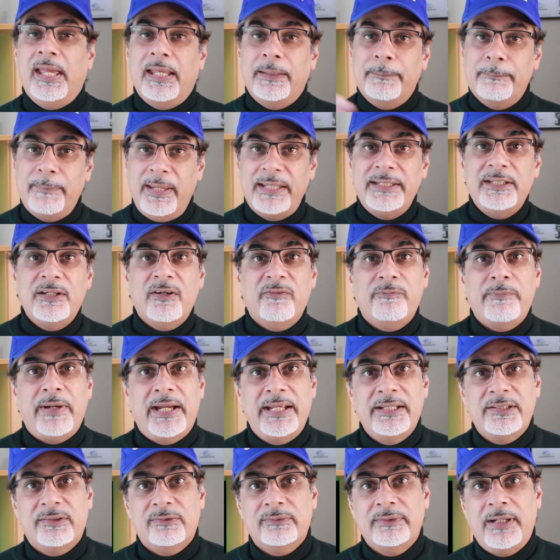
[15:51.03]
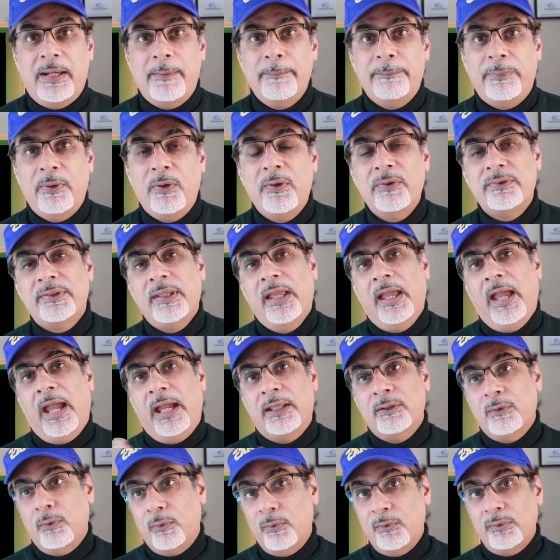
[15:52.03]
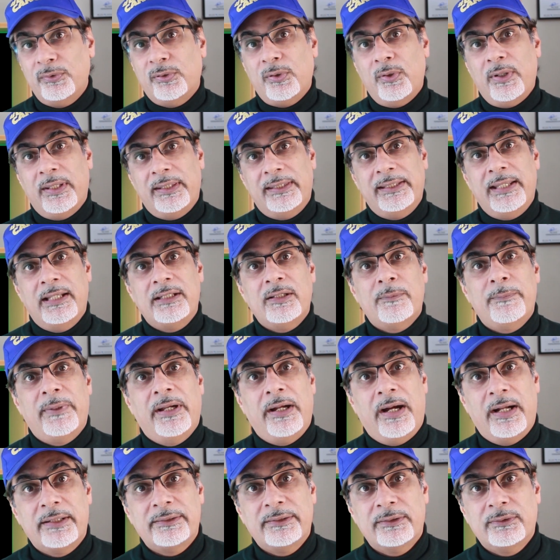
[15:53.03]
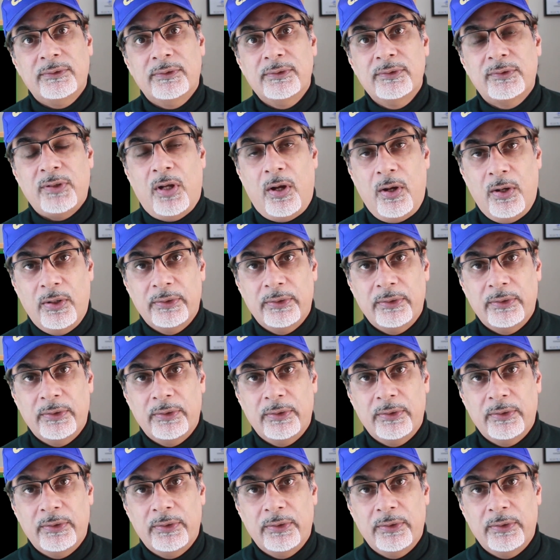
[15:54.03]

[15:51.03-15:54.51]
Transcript: in many of my Instagram posts, and also at the end of my articles